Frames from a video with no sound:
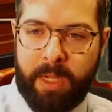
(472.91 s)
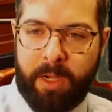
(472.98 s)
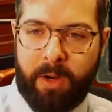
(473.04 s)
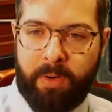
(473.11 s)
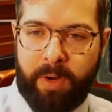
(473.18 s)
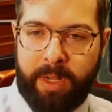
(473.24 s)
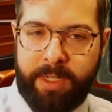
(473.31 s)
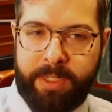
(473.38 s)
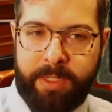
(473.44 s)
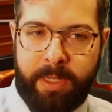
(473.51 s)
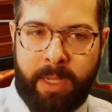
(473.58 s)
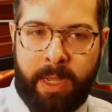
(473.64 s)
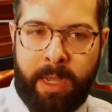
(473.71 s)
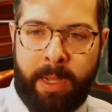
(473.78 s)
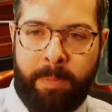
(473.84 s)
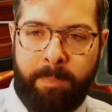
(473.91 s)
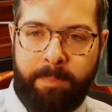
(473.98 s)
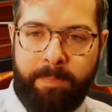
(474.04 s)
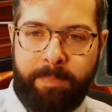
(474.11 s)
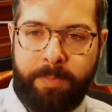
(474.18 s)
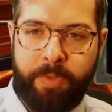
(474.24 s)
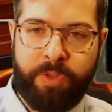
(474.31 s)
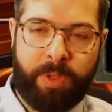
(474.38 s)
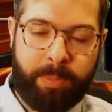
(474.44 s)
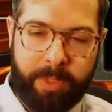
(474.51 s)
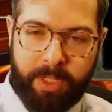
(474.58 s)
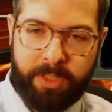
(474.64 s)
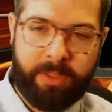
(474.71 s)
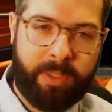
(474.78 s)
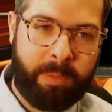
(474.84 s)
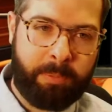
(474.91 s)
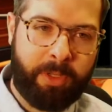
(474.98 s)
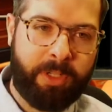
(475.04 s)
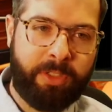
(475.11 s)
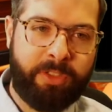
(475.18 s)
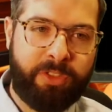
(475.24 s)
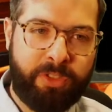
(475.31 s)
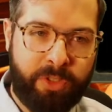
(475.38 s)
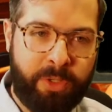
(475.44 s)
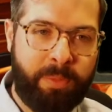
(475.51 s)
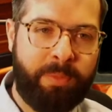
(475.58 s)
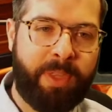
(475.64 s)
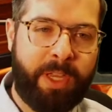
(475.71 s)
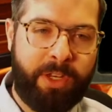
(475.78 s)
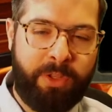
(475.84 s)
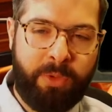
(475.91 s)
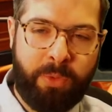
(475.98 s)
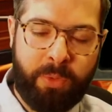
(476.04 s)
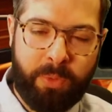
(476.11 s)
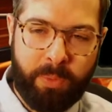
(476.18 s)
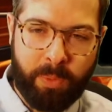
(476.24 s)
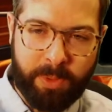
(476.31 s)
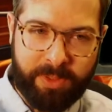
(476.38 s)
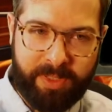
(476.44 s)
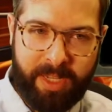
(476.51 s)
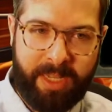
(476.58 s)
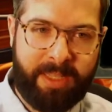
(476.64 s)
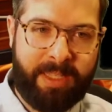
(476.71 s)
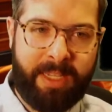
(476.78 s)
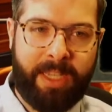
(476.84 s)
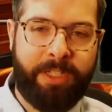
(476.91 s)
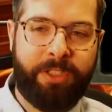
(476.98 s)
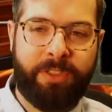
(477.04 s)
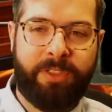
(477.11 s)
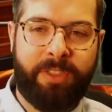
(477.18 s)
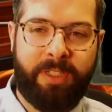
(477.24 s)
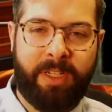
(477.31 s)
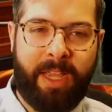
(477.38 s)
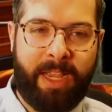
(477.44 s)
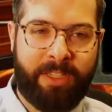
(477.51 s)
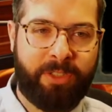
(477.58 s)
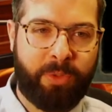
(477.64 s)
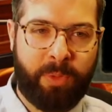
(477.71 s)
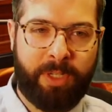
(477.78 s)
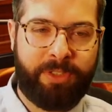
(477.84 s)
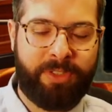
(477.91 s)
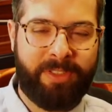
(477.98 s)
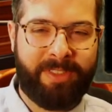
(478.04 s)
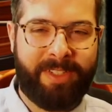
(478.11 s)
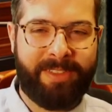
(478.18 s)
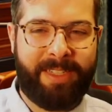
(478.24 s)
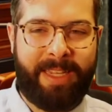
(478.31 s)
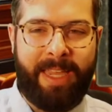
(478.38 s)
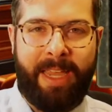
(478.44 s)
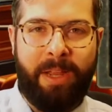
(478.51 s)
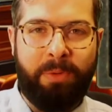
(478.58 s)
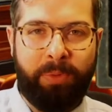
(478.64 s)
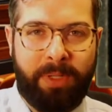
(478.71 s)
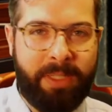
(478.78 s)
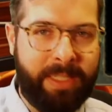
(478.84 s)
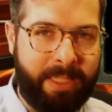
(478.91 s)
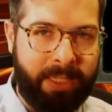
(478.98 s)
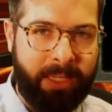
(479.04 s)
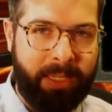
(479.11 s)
All right. So I'm gonna assume that you will take the agency to ask questions, because I can't really